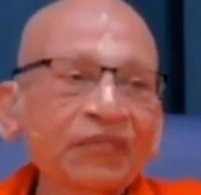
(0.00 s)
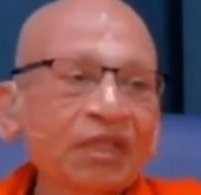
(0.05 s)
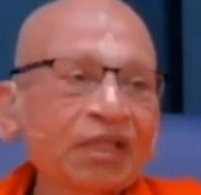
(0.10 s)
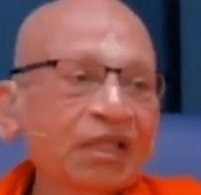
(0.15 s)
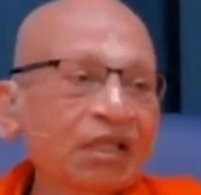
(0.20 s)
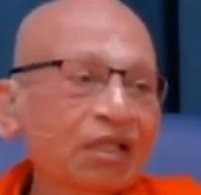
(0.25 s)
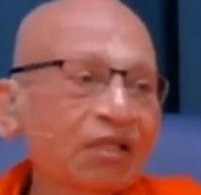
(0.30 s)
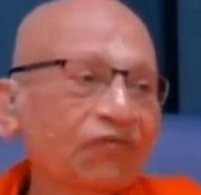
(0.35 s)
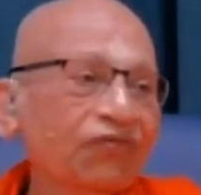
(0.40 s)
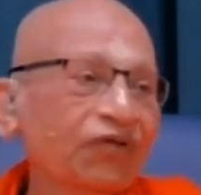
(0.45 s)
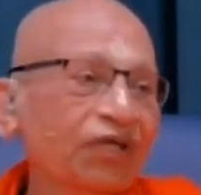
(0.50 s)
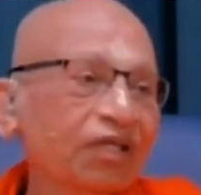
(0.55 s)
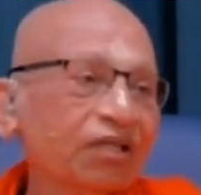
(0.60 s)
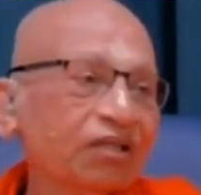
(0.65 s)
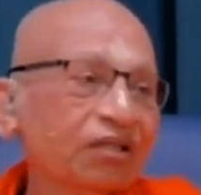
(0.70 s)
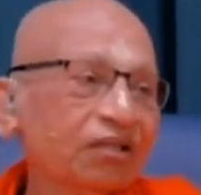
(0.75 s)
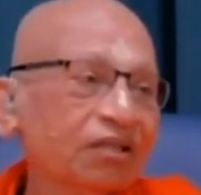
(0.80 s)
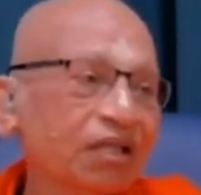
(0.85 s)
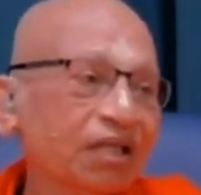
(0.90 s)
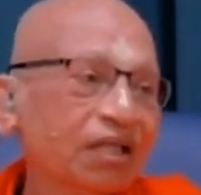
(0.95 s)
If we
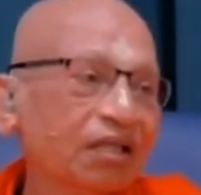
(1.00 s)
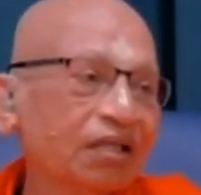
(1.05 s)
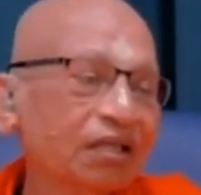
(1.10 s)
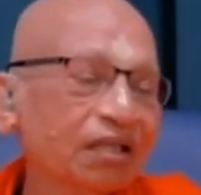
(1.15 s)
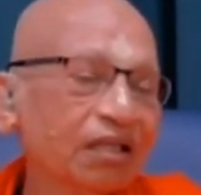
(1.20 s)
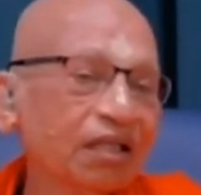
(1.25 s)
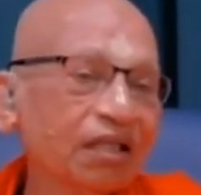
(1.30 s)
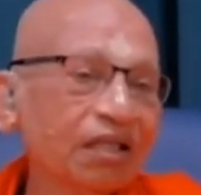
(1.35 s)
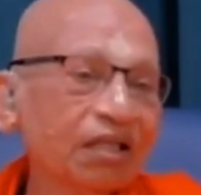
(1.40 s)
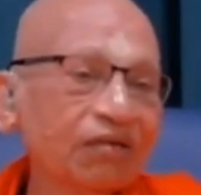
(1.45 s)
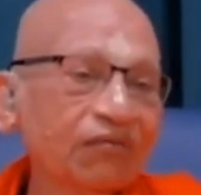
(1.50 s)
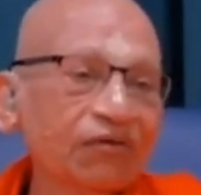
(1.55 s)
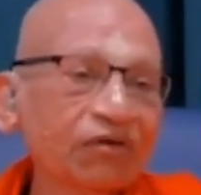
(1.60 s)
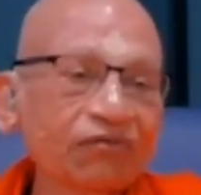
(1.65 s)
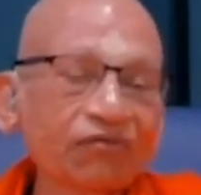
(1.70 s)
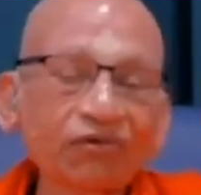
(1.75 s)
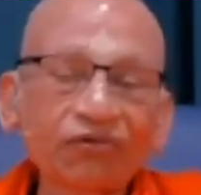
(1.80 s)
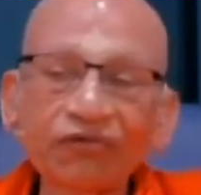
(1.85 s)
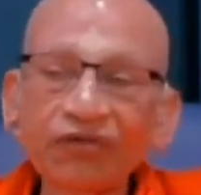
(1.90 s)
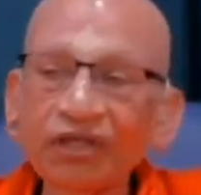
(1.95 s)
exercise again our
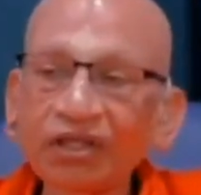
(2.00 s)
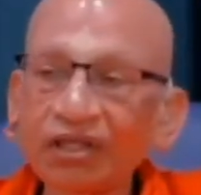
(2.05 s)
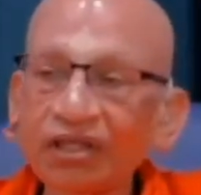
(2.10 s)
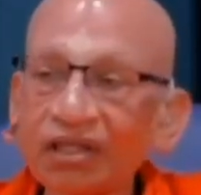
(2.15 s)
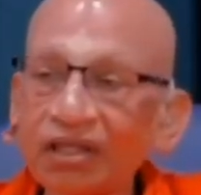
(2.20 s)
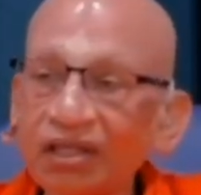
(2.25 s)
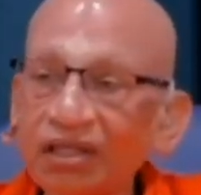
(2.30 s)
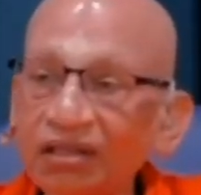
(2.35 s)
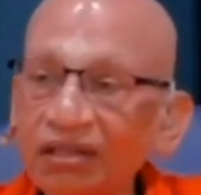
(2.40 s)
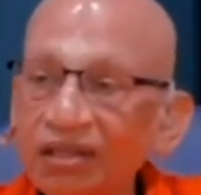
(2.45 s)
viveka,